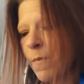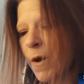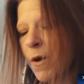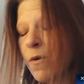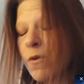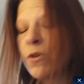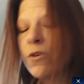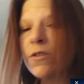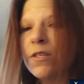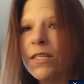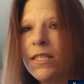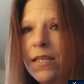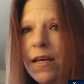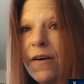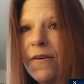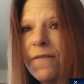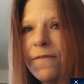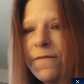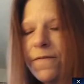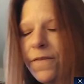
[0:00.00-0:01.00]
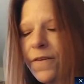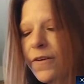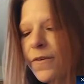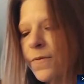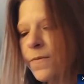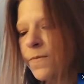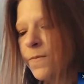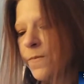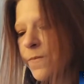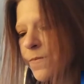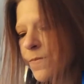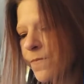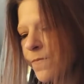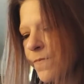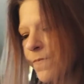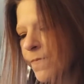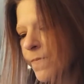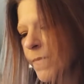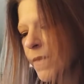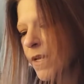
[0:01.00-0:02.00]
about herself.
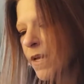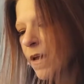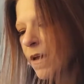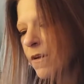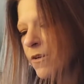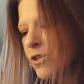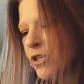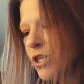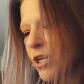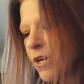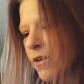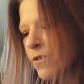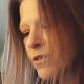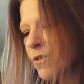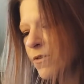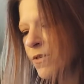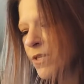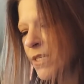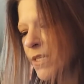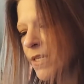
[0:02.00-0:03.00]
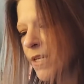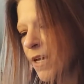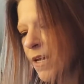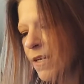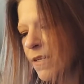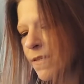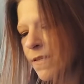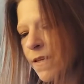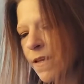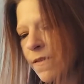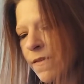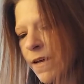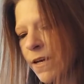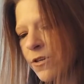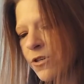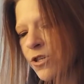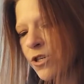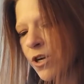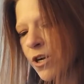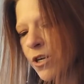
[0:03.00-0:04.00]
She also states
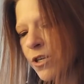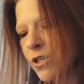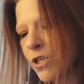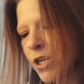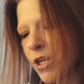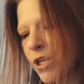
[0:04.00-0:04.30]
that Josh